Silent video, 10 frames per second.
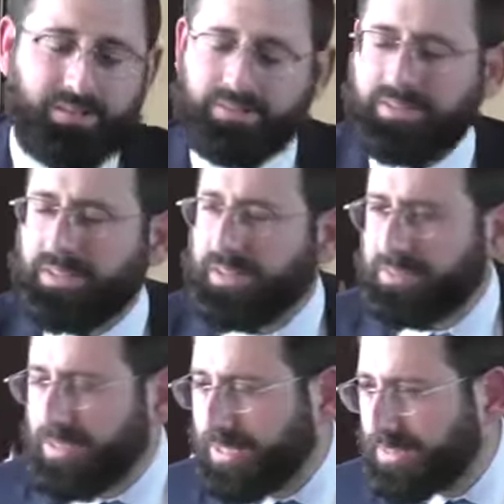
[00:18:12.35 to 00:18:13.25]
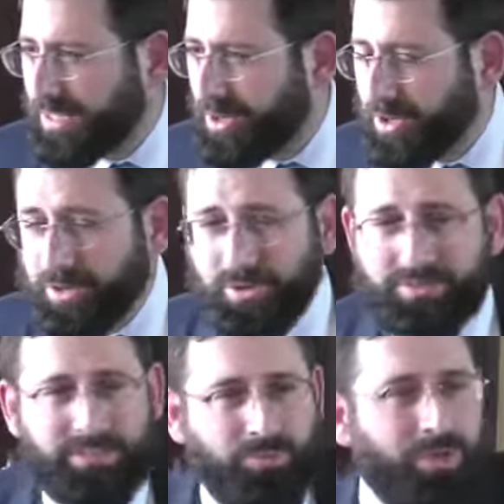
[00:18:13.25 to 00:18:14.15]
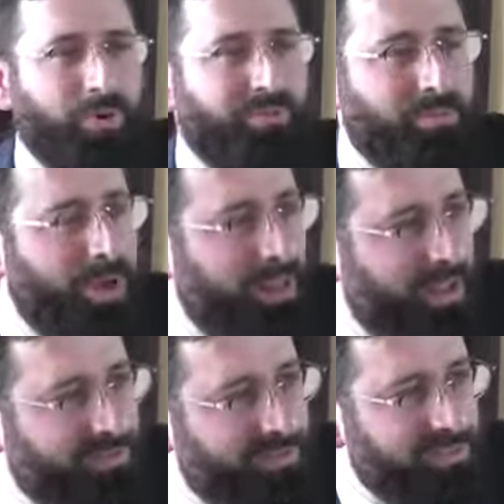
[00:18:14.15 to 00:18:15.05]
So, the, so they say, you know, the gorilla says, what do you want from my life?